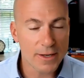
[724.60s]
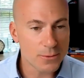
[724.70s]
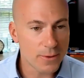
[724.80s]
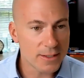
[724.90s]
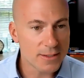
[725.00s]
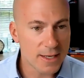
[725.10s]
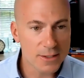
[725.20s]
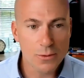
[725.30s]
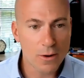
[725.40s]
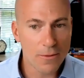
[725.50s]
to raise rates.
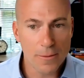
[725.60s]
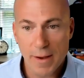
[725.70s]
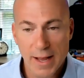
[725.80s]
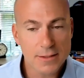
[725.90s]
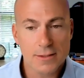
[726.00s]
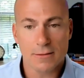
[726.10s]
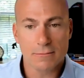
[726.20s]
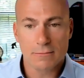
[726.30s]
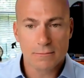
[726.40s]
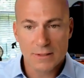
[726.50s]
That's what all the bets
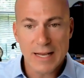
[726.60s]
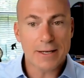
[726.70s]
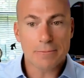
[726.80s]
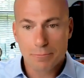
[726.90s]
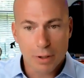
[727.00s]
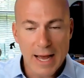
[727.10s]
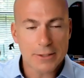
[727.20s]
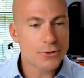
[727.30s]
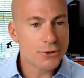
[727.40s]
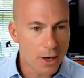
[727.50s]
and dot
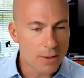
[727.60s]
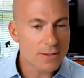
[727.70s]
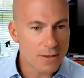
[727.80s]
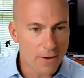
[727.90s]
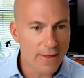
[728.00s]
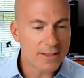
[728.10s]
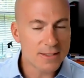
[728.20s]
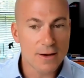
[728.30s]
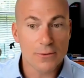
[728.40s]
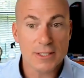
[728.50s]
plot charts and all that
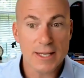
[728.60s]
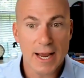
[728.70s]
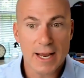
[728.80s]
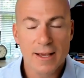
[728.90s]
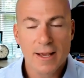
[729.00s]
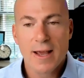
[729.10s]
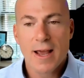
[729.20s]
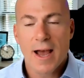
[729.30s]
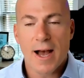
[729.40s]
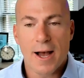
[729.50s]
stuff are saying.
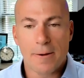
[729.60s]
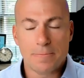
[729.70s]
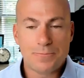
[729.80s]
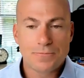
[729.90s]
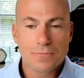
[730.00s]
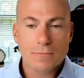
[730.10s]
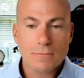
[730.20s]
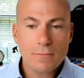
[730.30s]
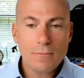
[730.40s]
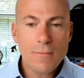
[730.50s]
Um,
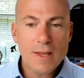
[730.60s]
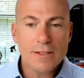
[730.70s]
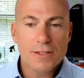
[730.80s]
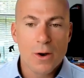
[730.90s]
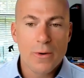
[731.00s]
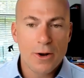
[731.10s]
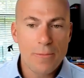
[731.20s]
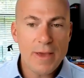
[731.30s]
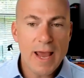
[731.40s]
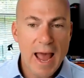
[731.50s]
so
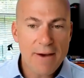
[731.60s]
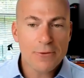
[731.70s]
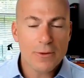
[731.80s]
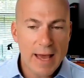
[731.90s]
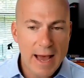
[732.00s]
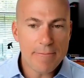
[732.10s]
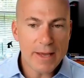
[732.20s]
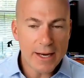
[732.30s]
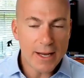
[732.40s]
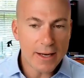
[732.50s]
it'll be after that
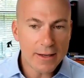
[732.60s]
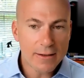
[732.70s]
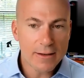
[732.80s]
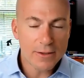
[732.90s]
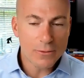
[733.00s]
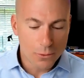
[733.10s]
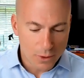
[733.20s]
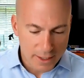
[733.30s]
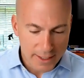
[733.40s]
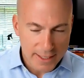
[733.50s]
meeting.
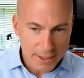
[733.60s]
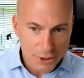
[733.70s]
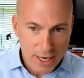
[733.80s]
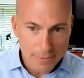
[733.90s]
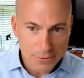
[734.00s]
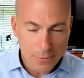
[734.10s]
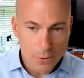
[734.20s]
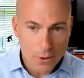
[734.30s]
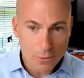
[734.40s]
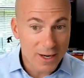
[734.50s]
We're going to get that jobs
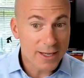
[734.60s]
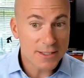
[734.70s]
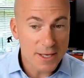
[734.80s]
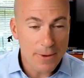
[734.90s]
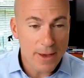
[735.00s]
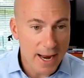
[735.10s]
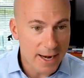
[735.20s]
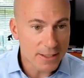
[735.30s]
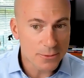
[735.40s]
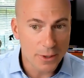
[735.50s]
report. We're going to get CPI
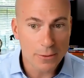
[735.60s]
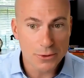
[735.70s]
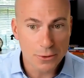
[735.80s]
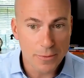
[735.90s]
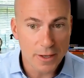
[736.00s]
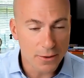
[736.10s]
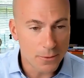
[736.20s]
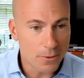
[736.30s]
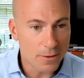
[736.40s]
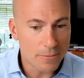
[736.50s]
next week, which will be a
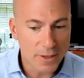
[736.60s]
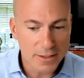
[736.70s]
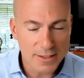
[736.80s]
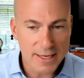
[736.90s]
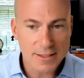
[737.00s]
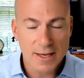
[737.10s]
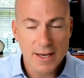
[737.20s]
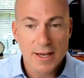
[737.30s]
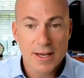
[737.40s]
good one because that's